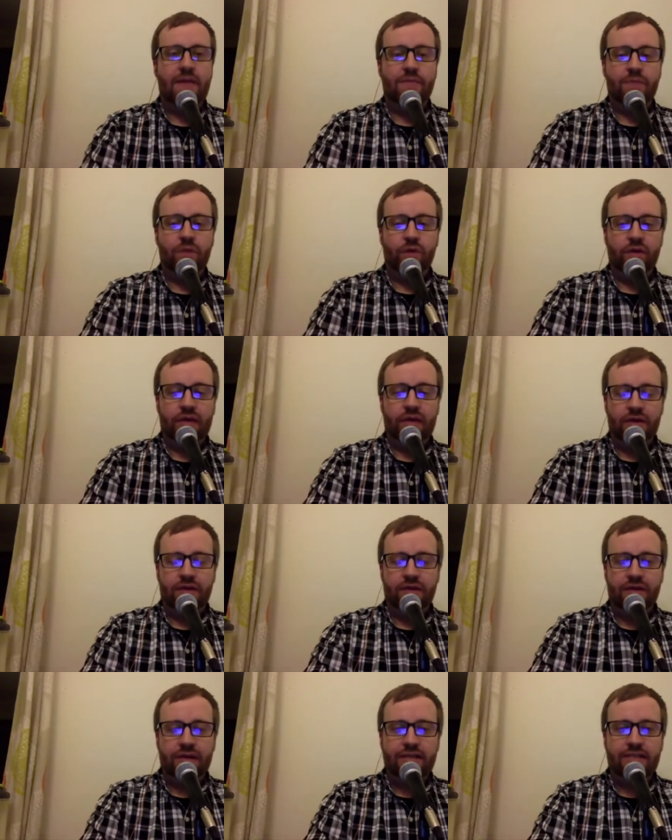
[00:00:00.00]
at building
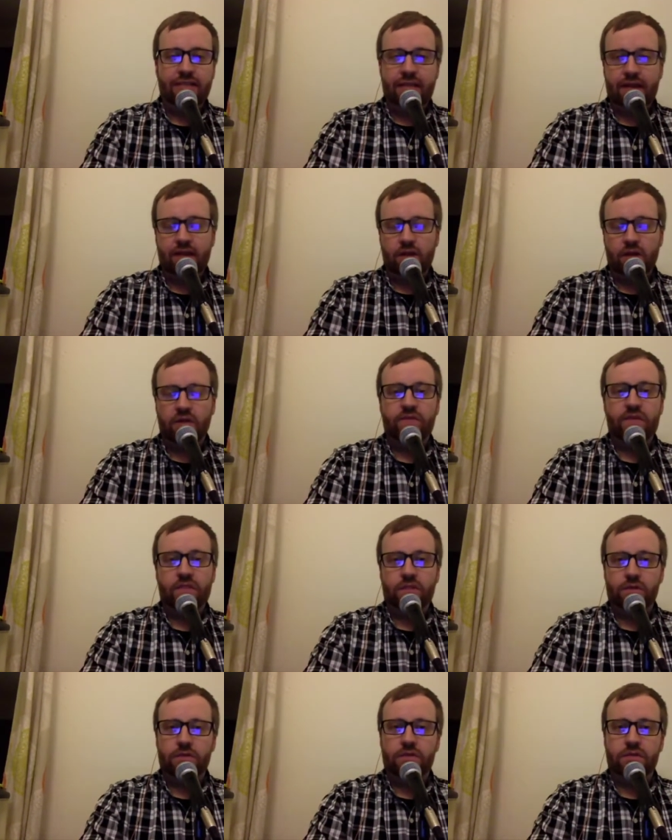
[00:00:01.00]
out a nice catalog
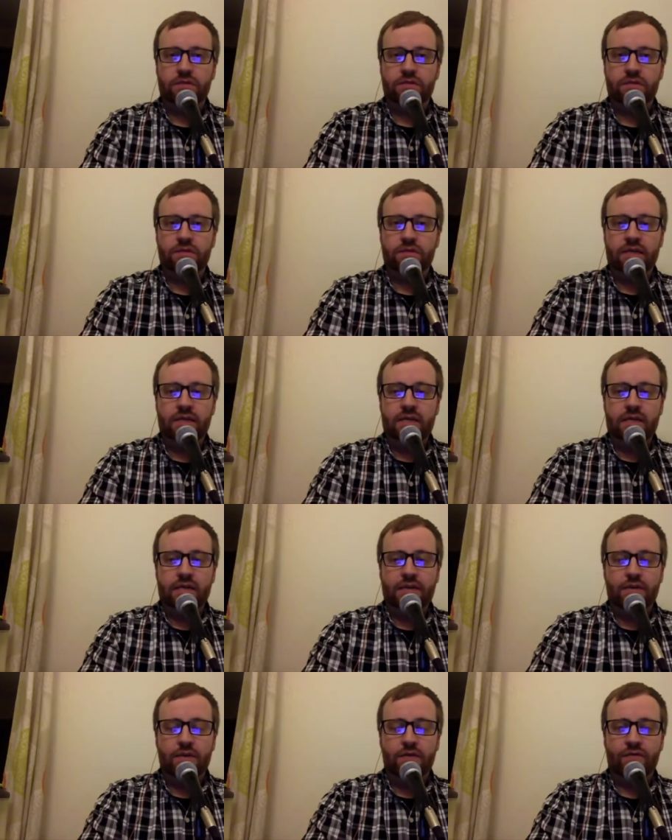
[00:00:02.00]
of exclusives
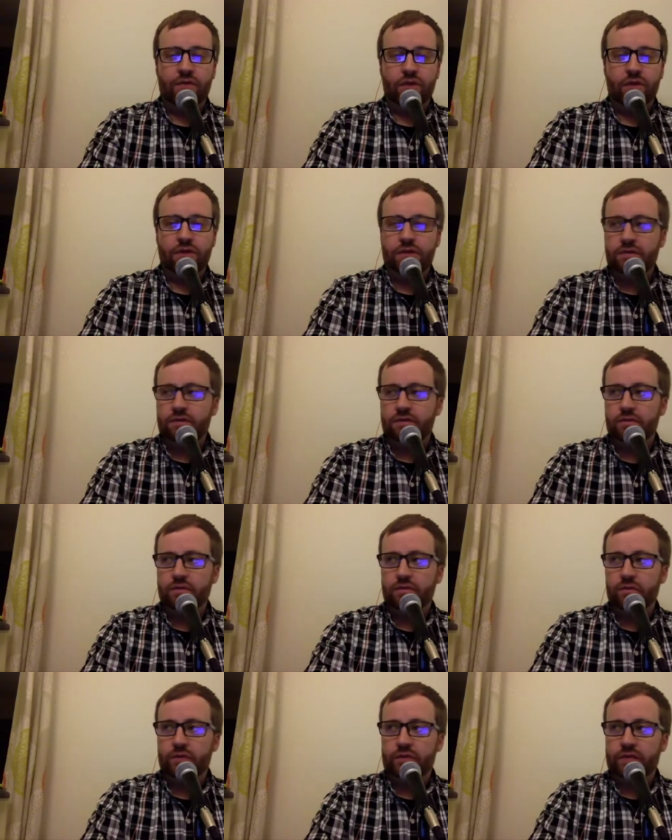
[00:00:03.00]
in their first,
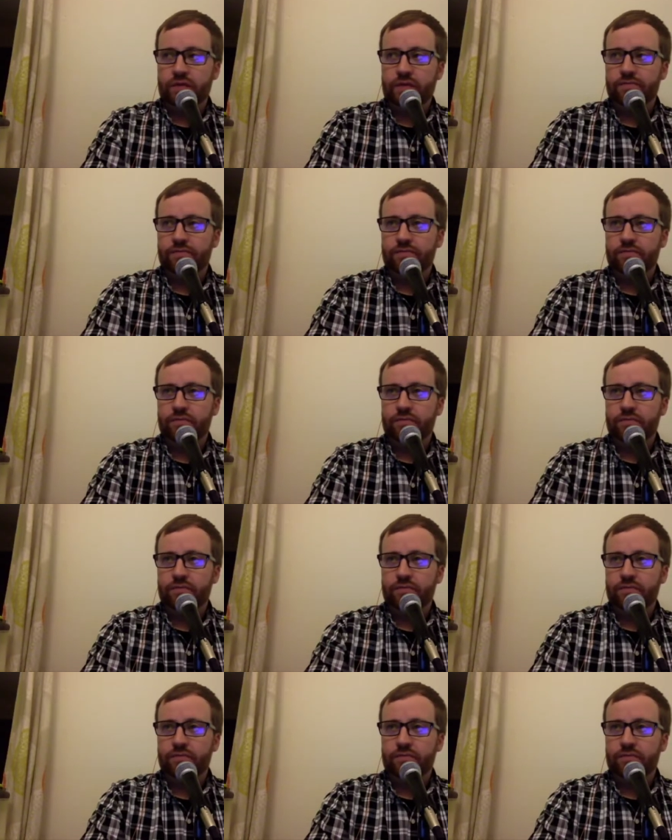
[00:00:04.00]
what are we,